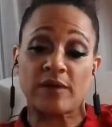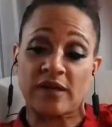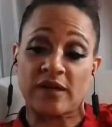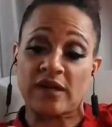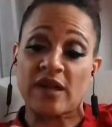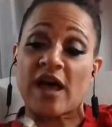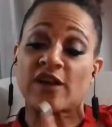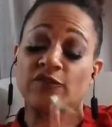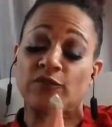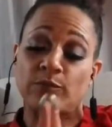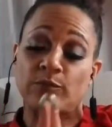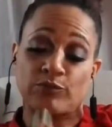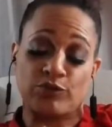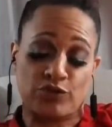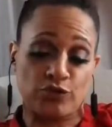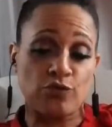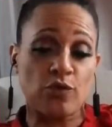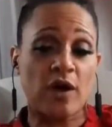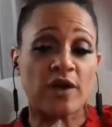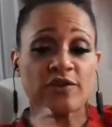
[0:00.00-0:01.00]
And a lot of them
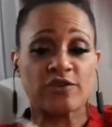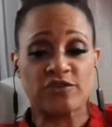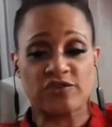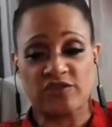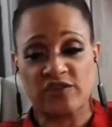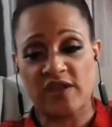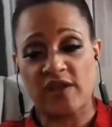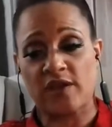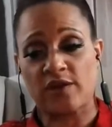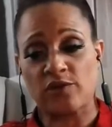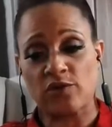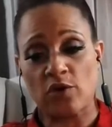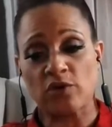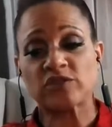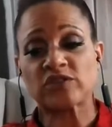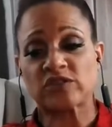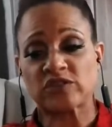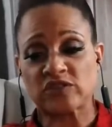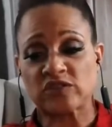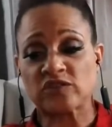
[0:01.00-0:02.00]
do understand
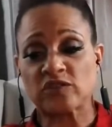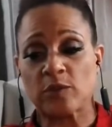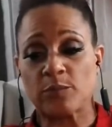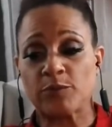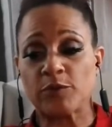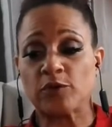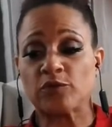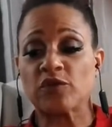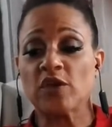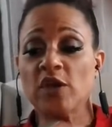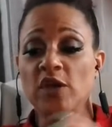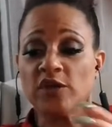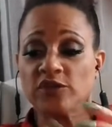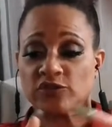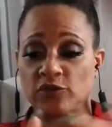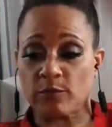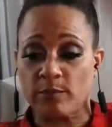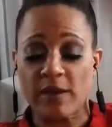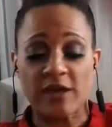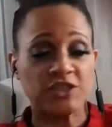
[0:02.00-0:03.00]
narcissist abuse.
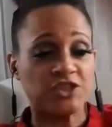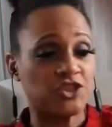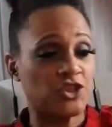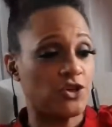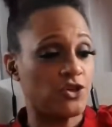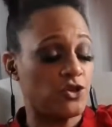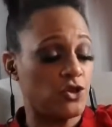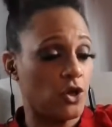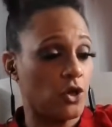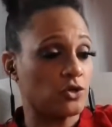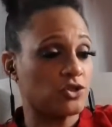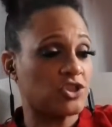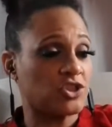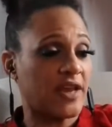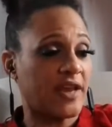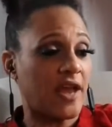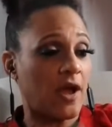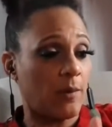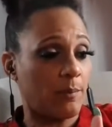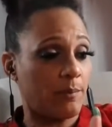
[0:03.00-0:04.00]
So make sure you go
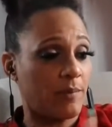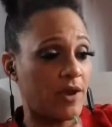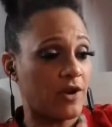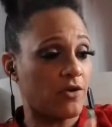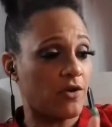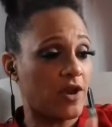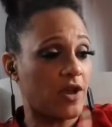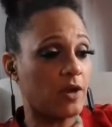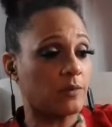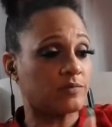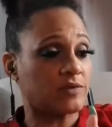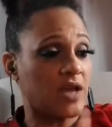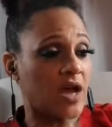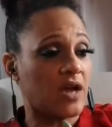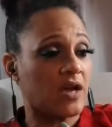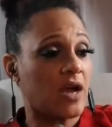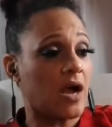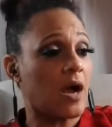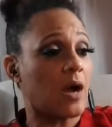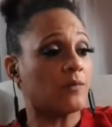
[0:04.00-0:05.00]
check out
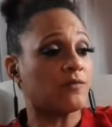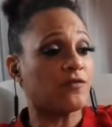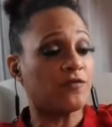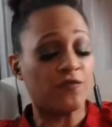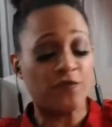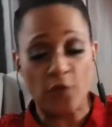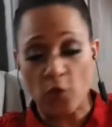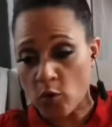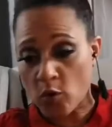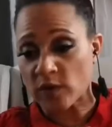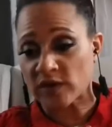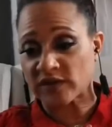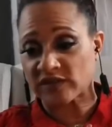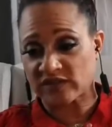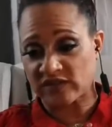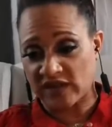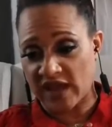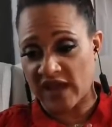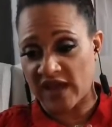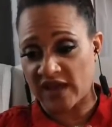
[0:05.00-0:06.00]

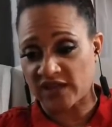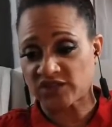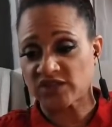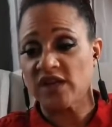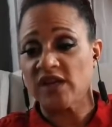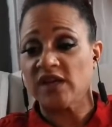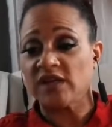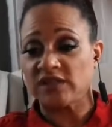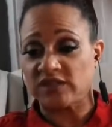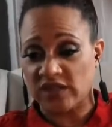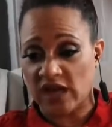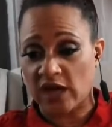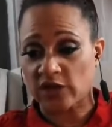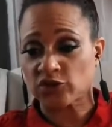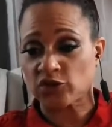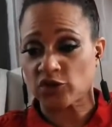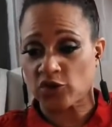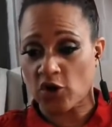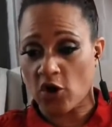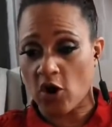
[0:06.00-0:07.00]

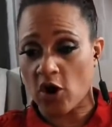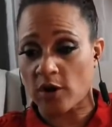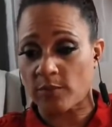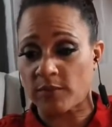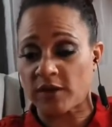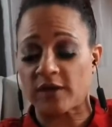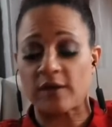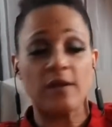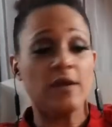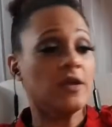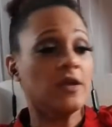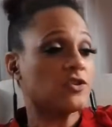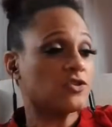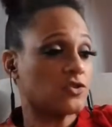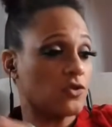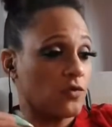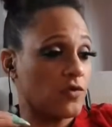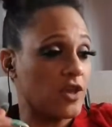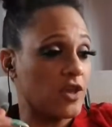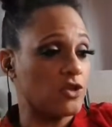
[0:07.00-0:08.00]
betterhelp.com/Dr. Carmen
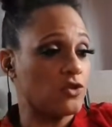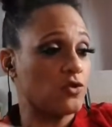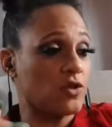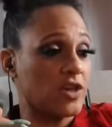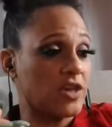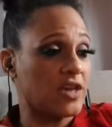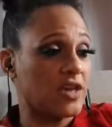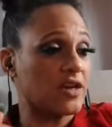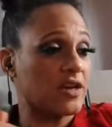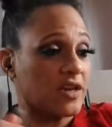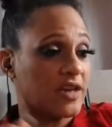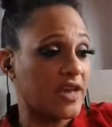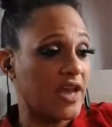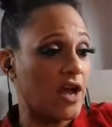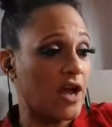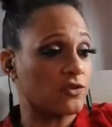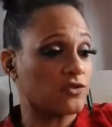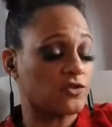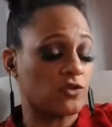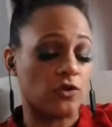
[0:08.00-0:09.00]
so that you can get a
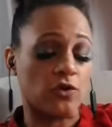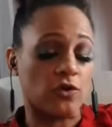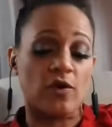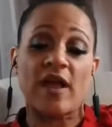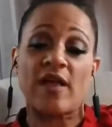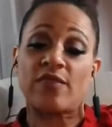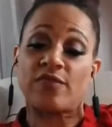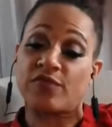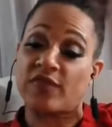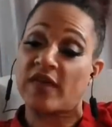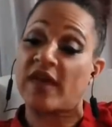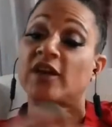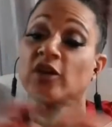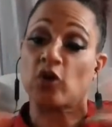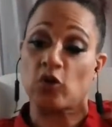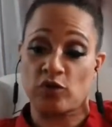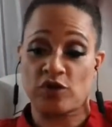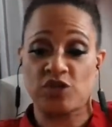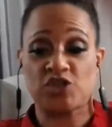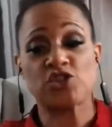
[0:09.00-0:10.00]
counselor and then
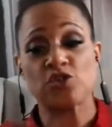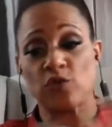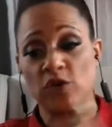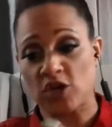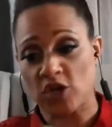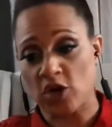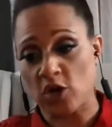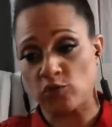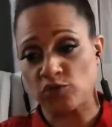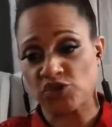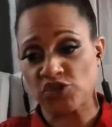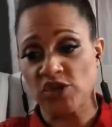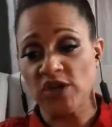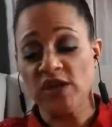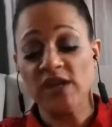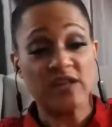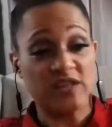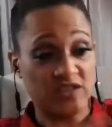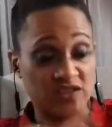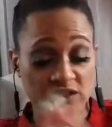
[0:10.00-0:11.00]
go get you a coach.
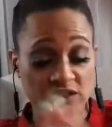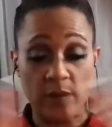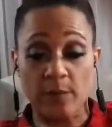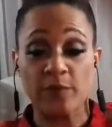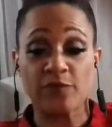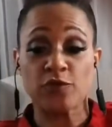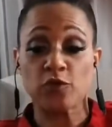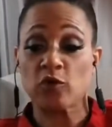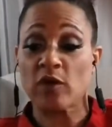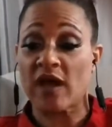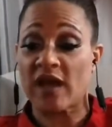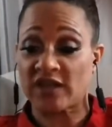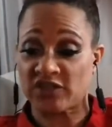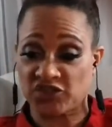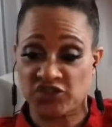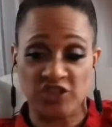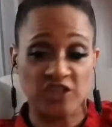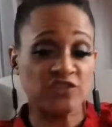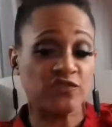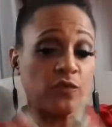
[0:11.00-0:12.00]
Because some of you
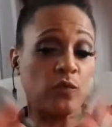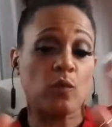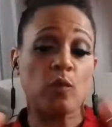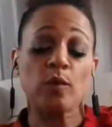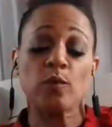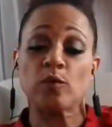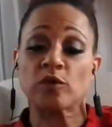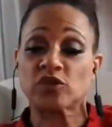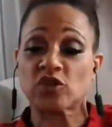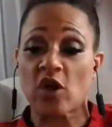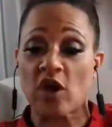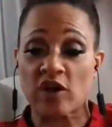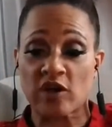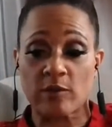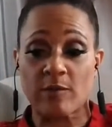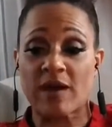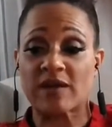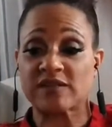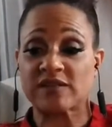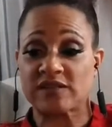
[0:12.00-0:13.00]
guys, just from what we were talking
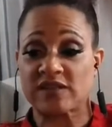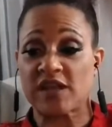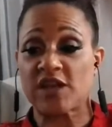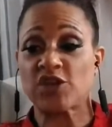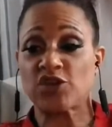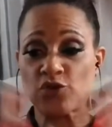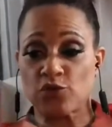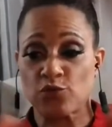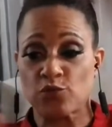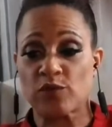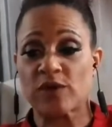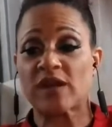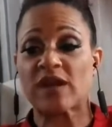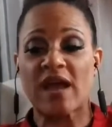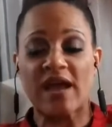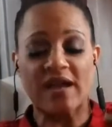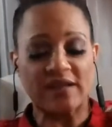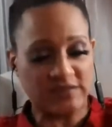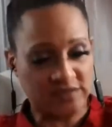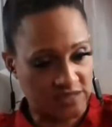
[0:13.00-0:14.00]
about today, you
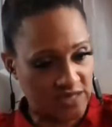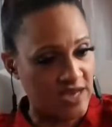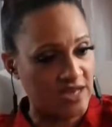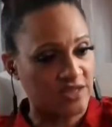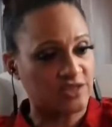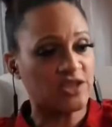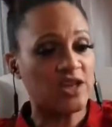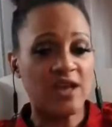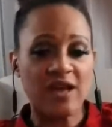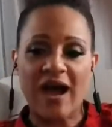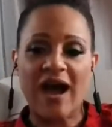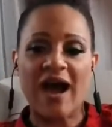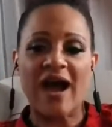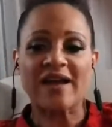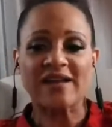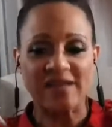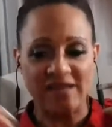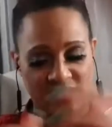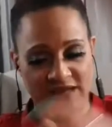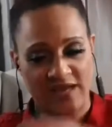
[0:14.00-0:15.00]
realize, yes,
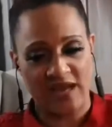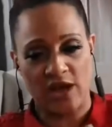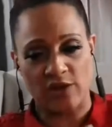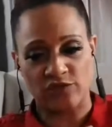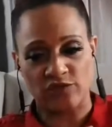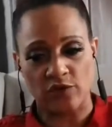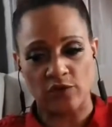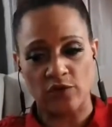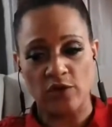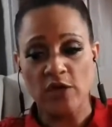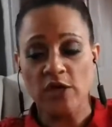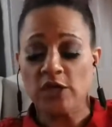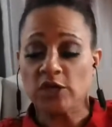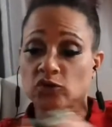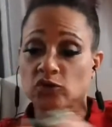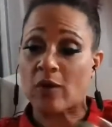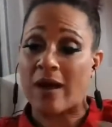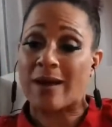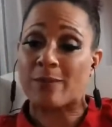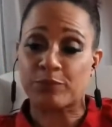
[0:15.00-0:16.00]
I need a counselor.
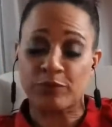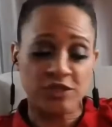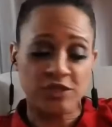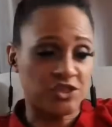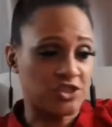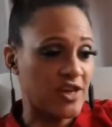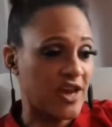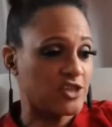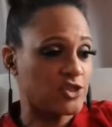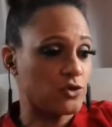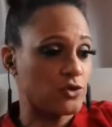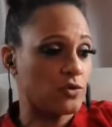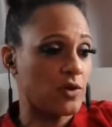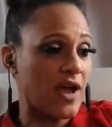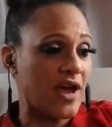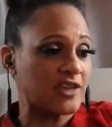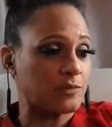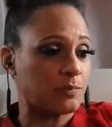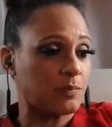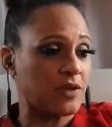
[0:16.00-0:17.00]
So I appreciate you
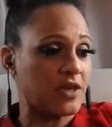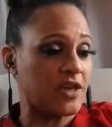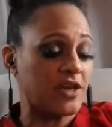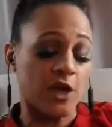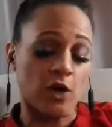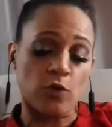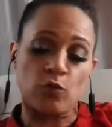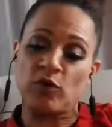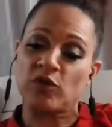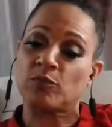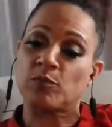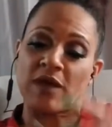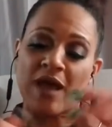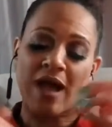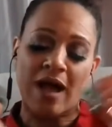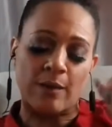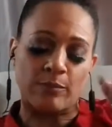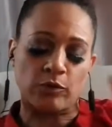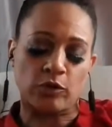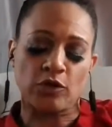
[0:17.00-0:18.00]
guys being here with me.
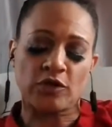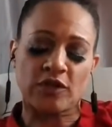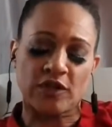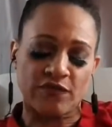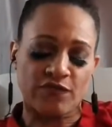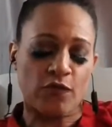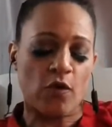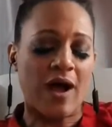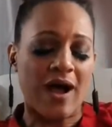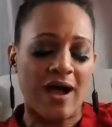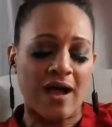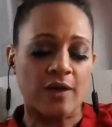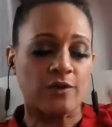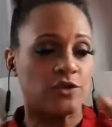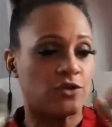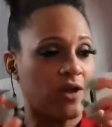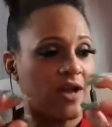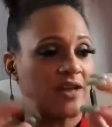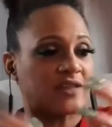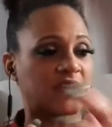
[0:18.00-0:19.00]
I'm looking for,
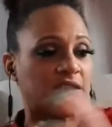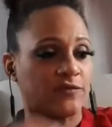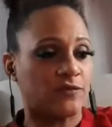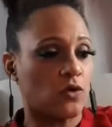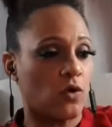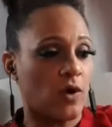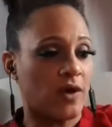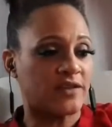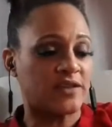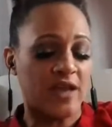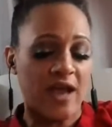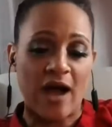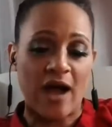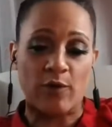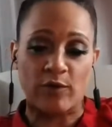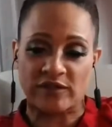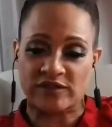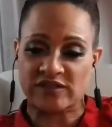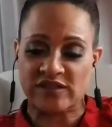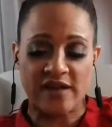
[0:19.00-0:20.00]
you guys have no idea
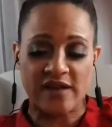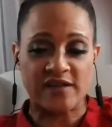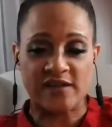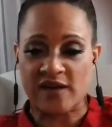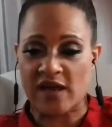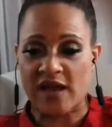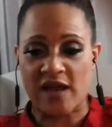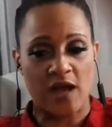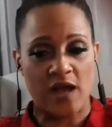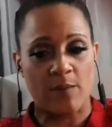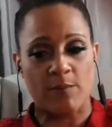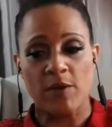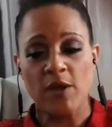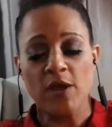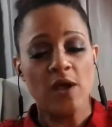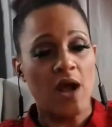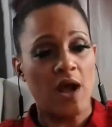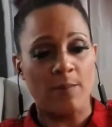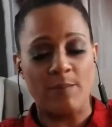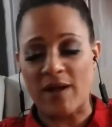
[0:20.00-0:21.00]
how excited I am
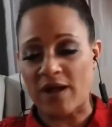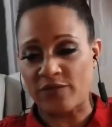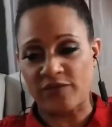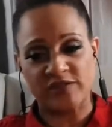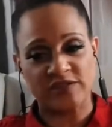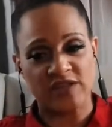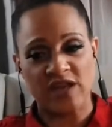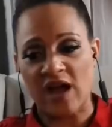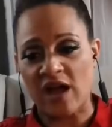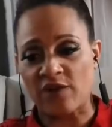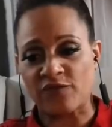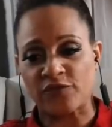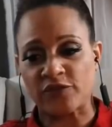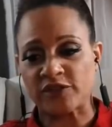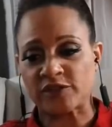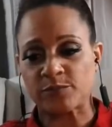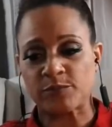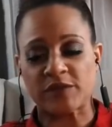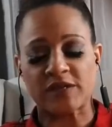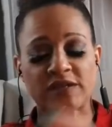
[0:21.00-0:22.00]
about this
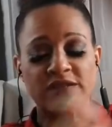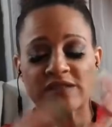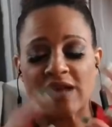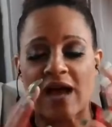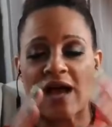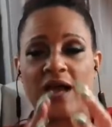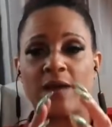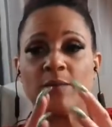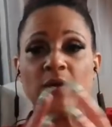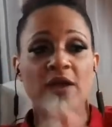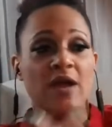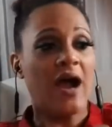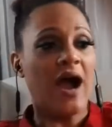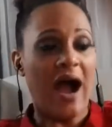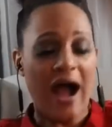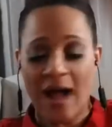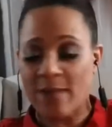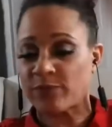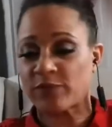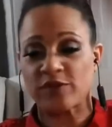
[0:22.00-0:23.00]
conference because I'm
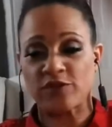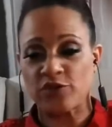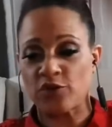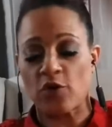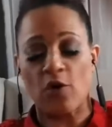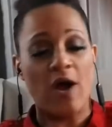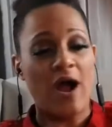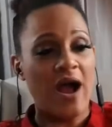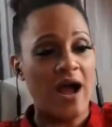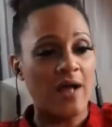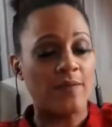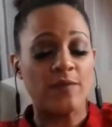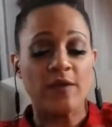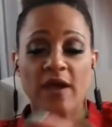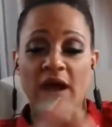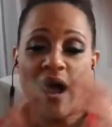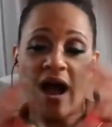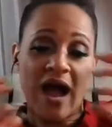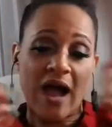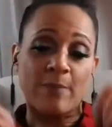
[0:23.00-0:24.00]

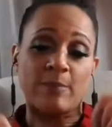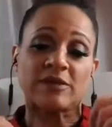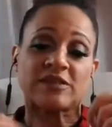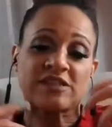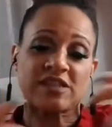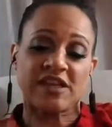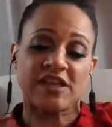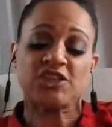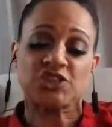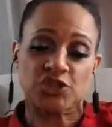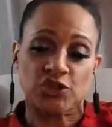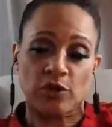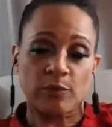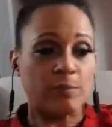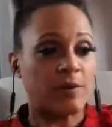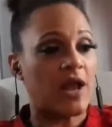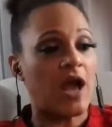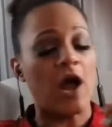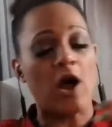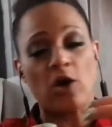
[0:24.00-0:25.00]
a teacher,
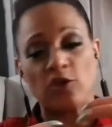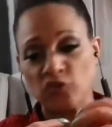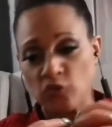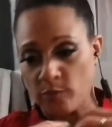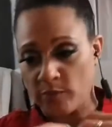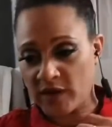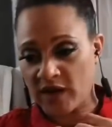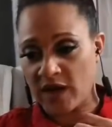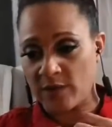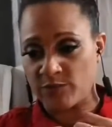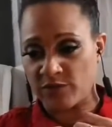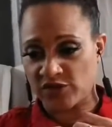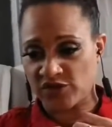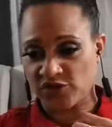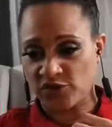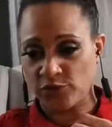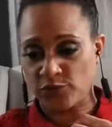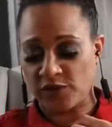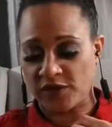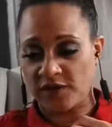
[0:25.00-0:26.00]
but I also become the
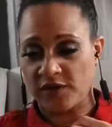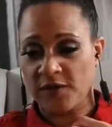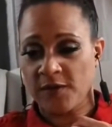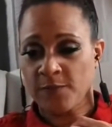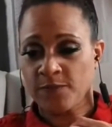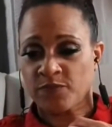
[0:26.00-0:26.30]
student.